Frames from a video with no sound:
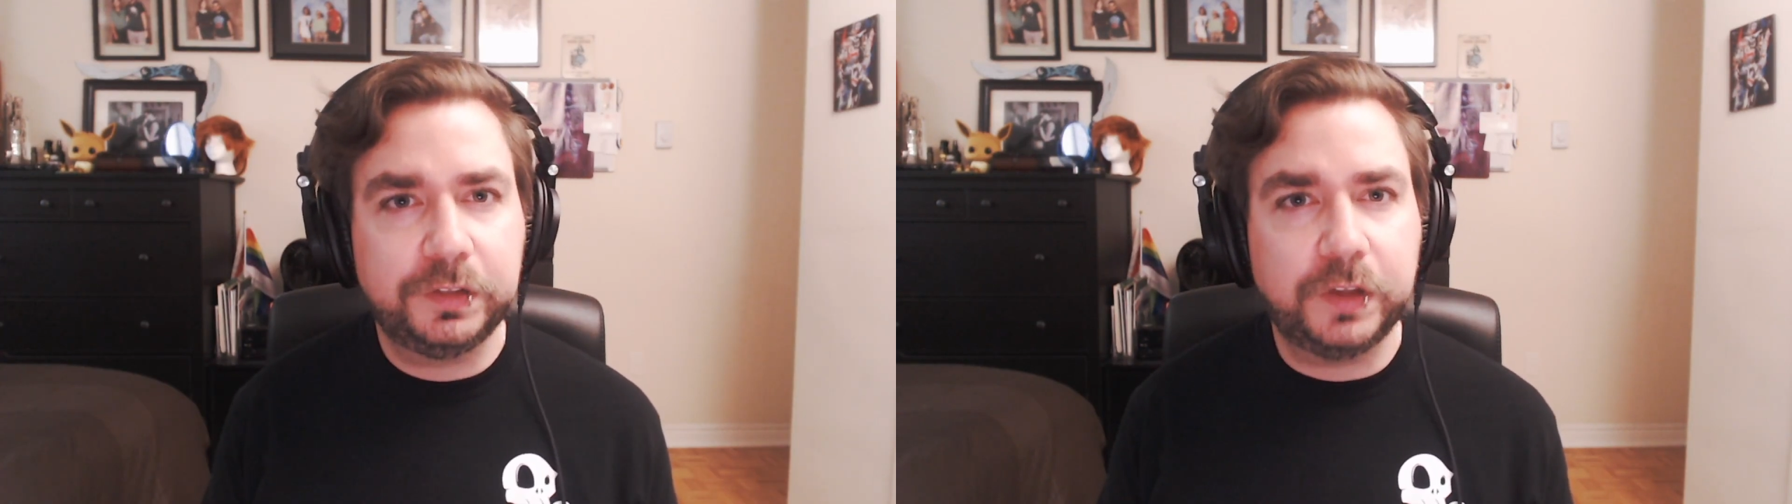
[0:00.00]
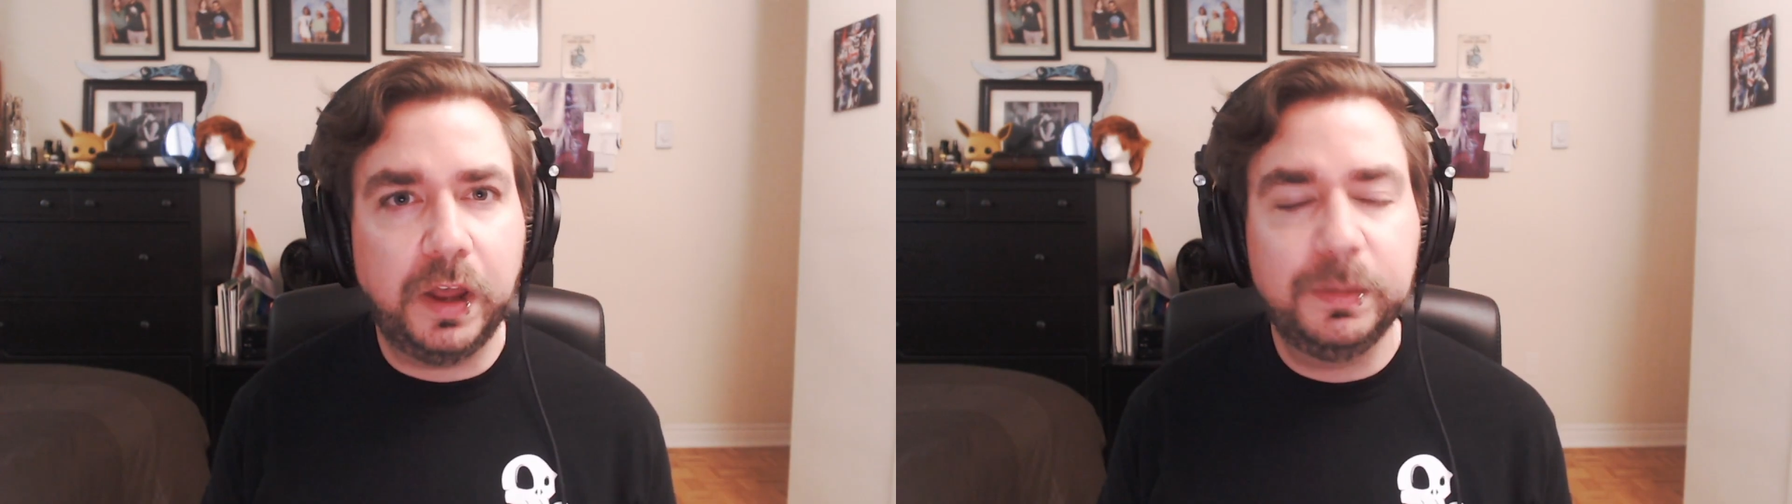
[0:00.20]
a
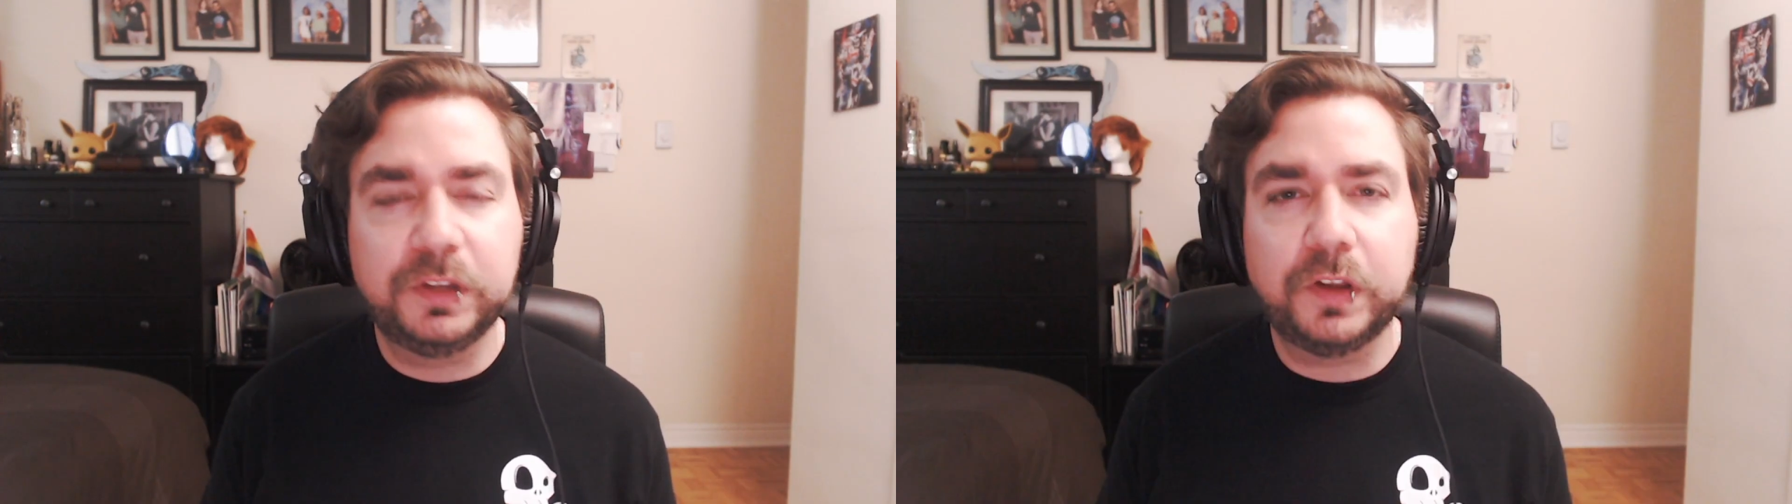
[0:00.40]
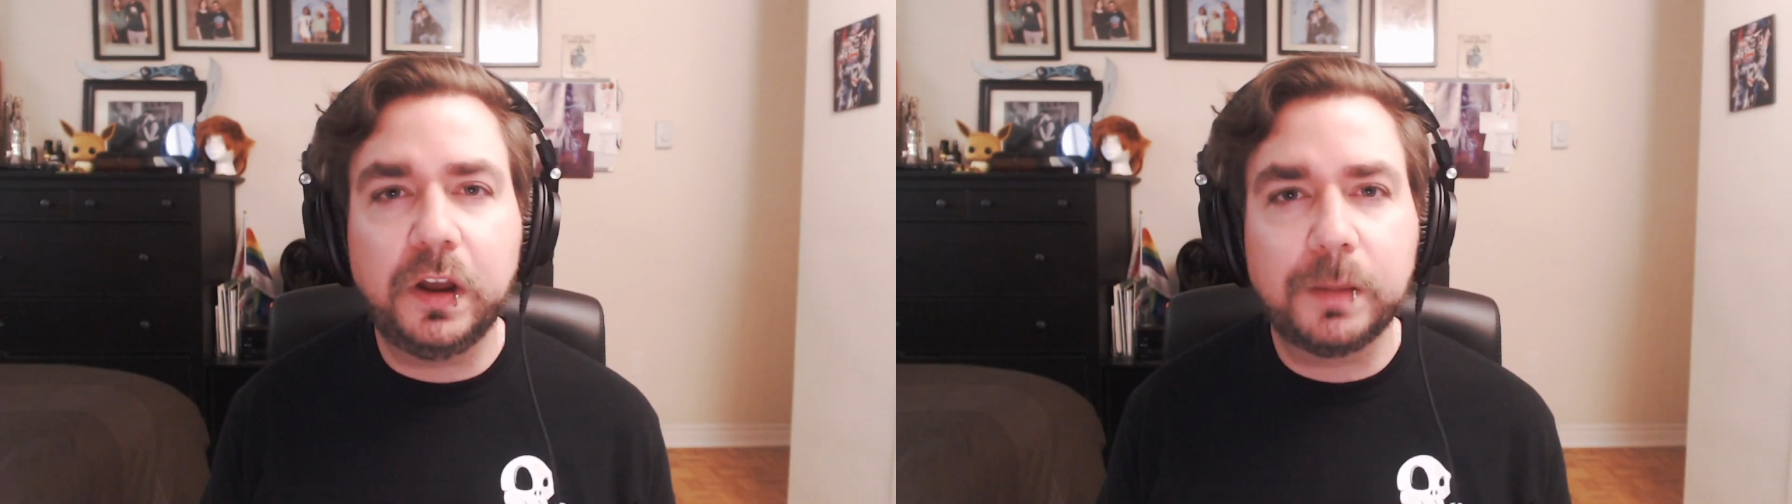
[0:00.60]
time
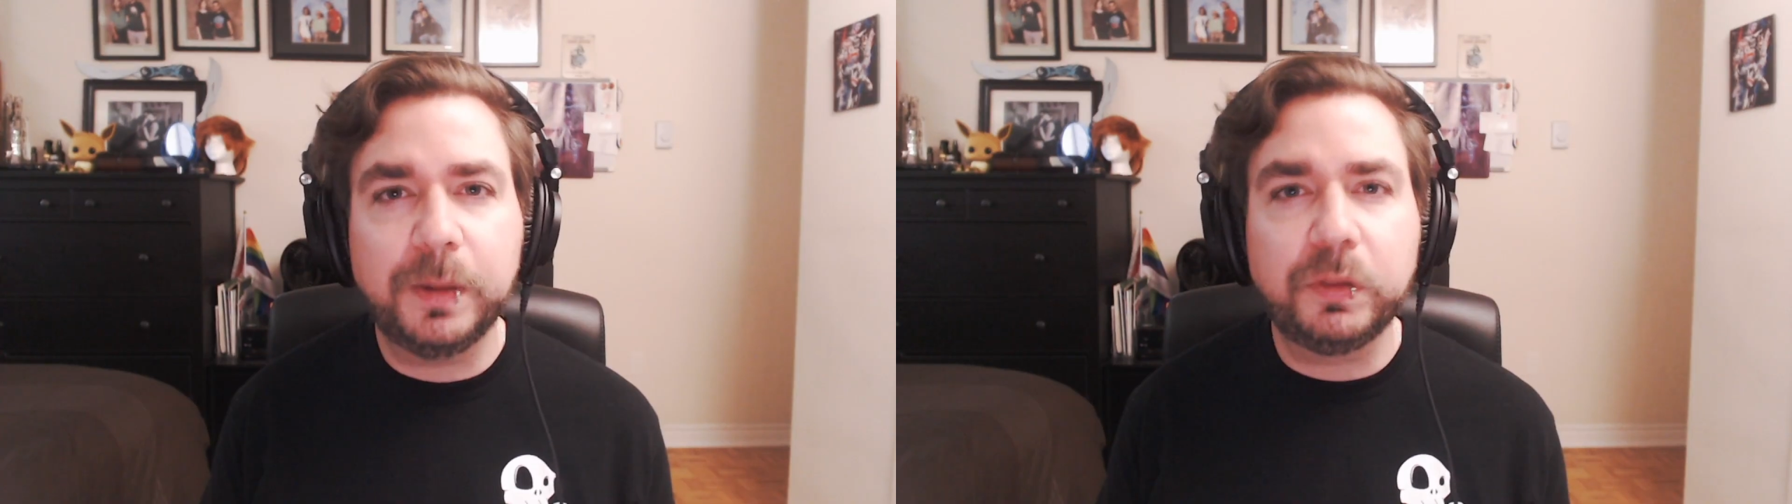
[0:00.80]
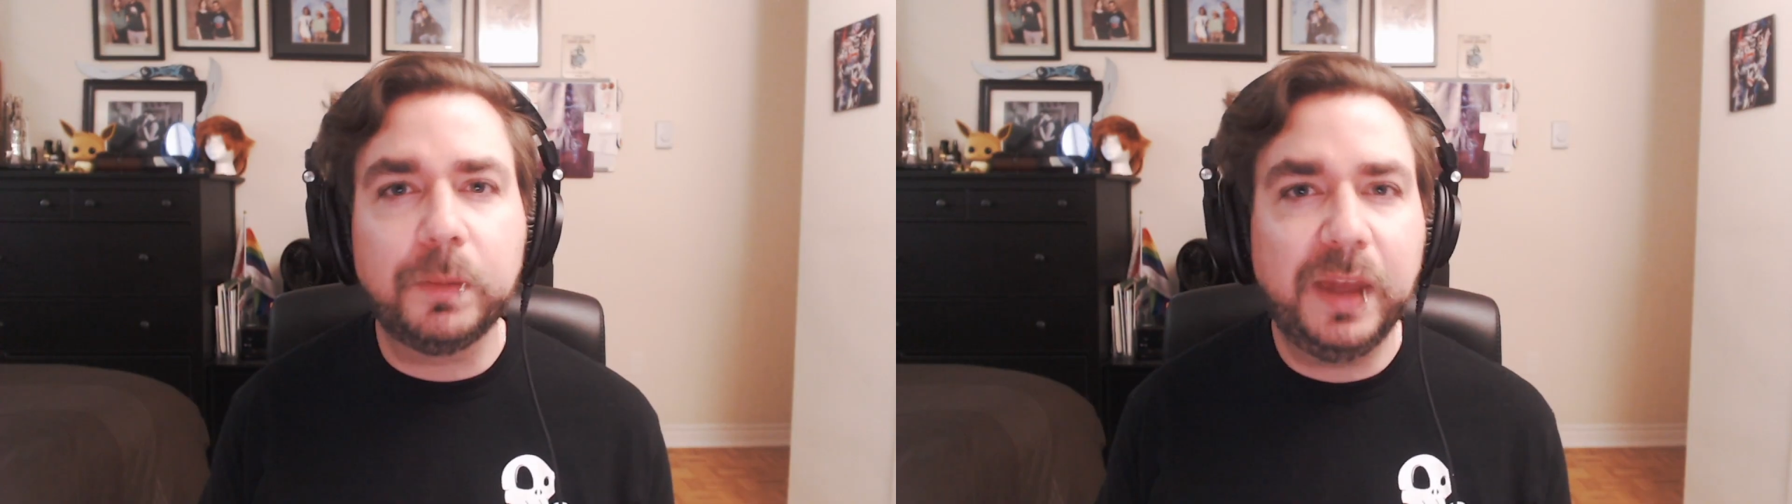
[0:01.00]
and talk
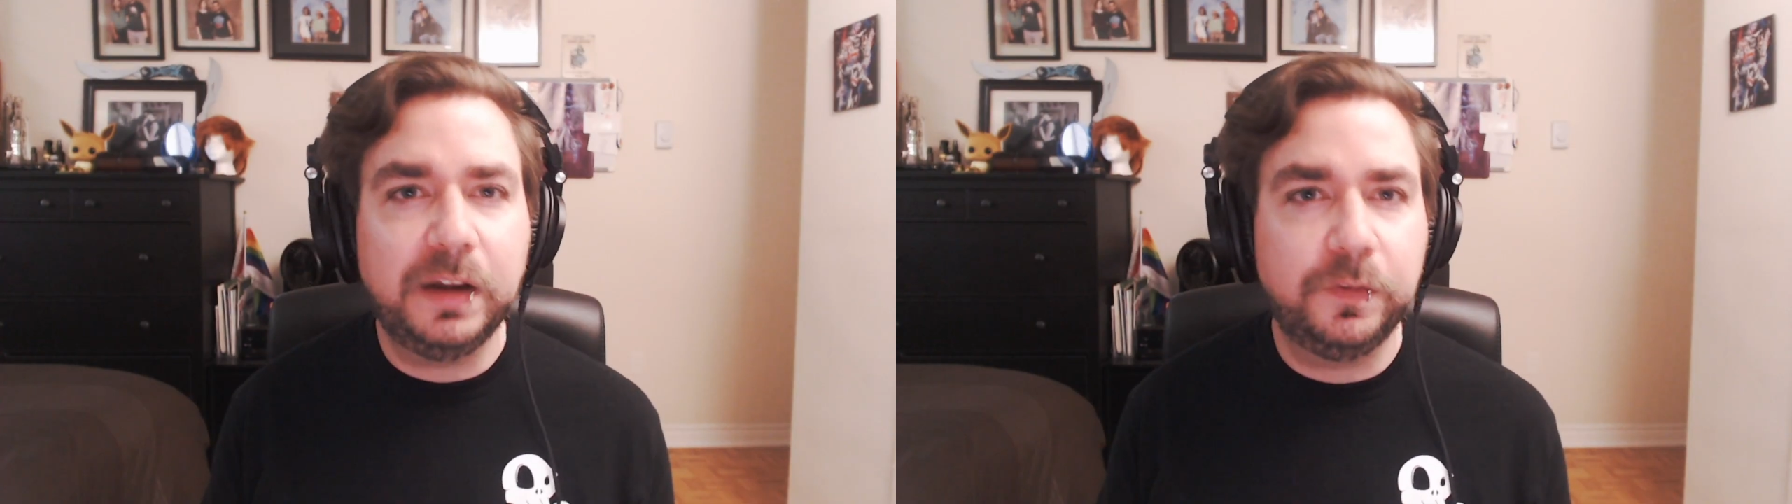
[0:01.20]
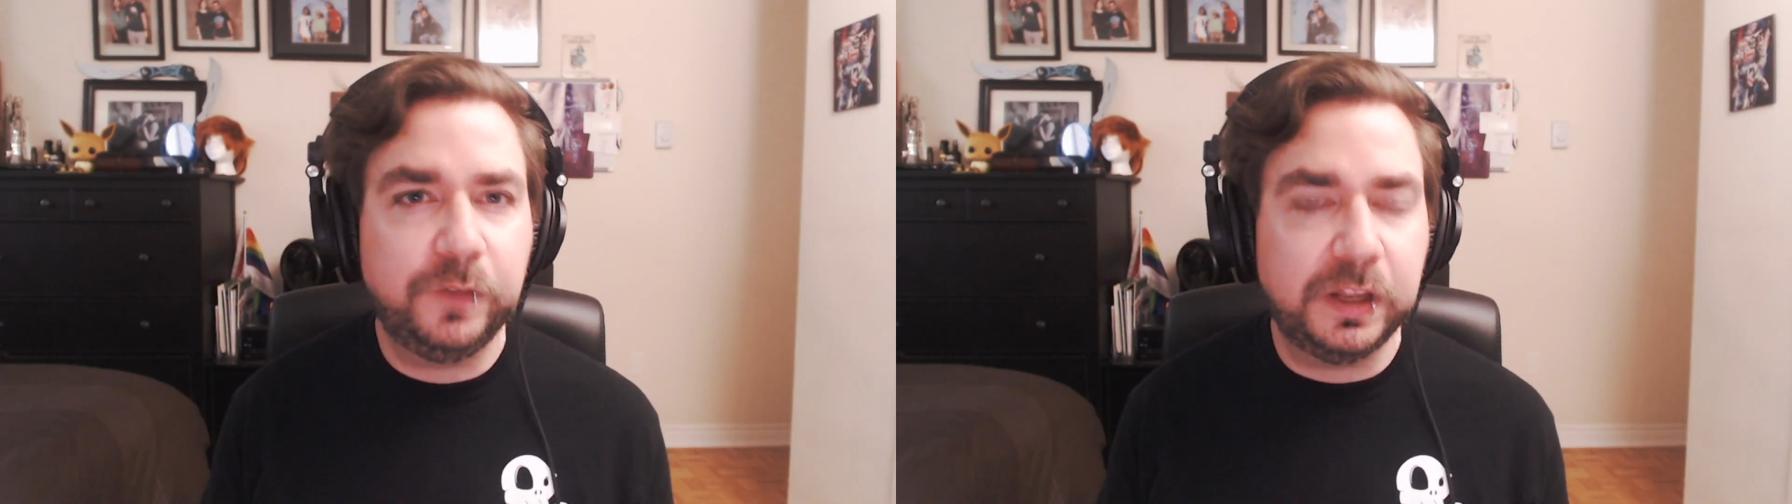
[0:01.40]
about the
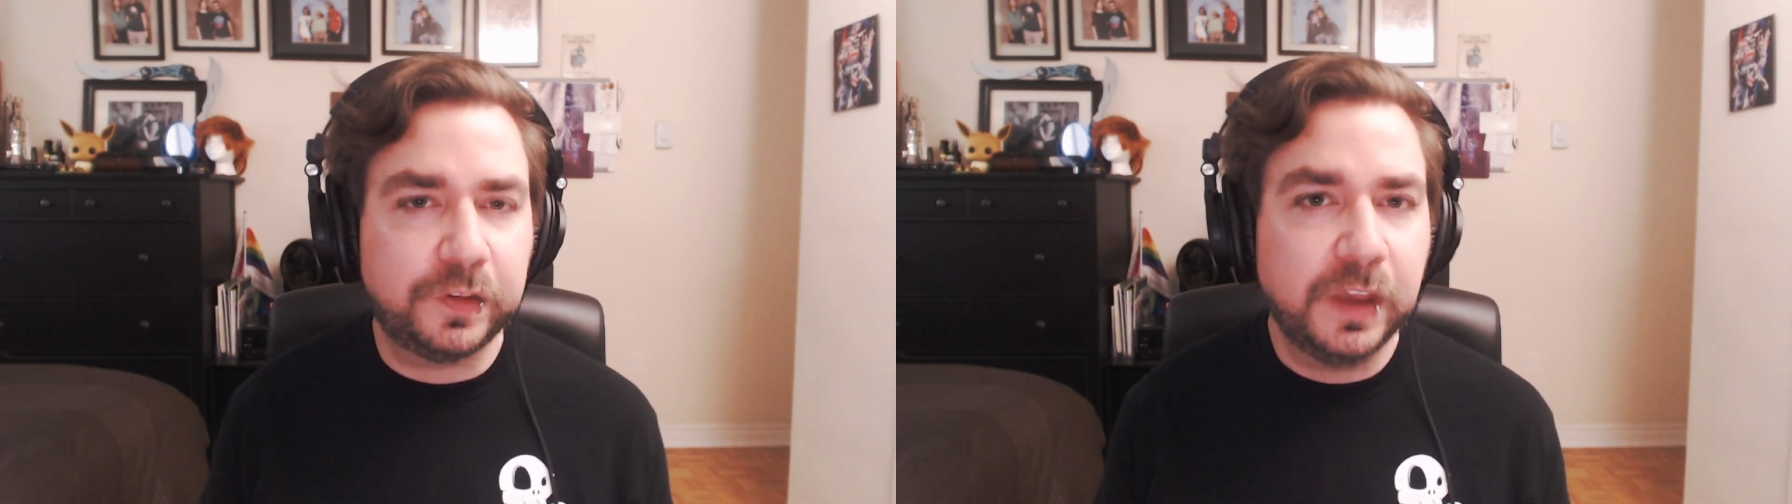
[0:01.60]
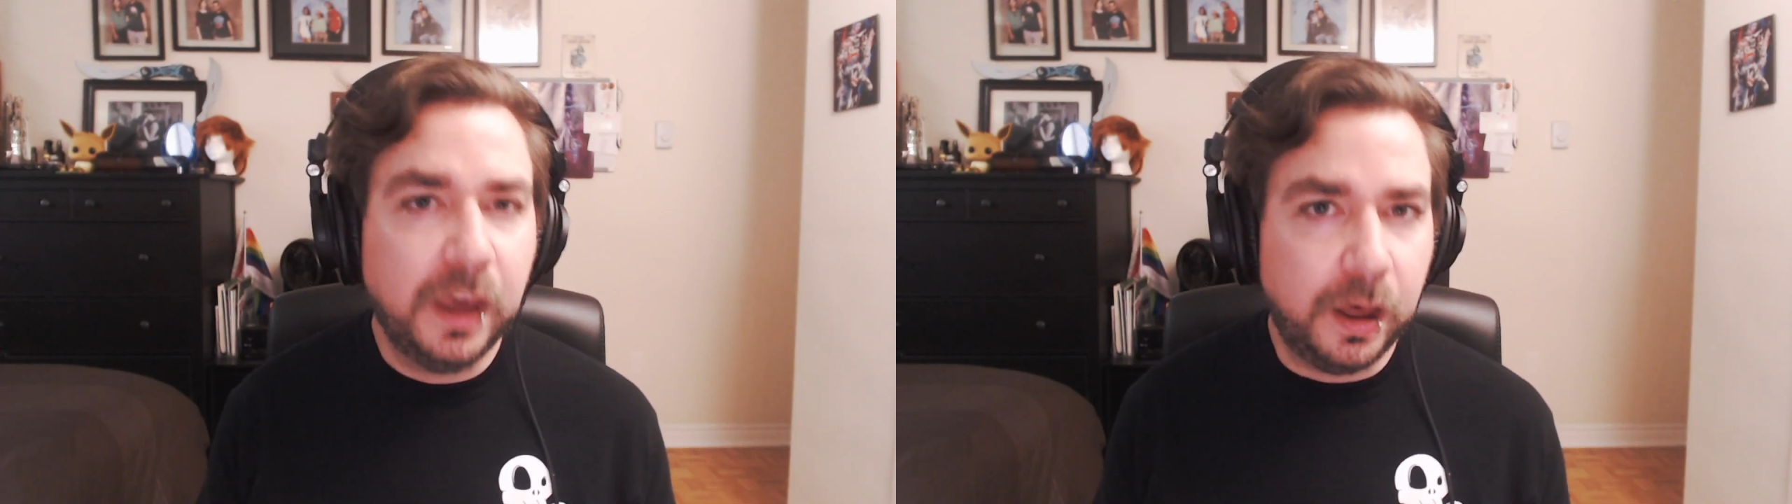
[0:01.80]
benefits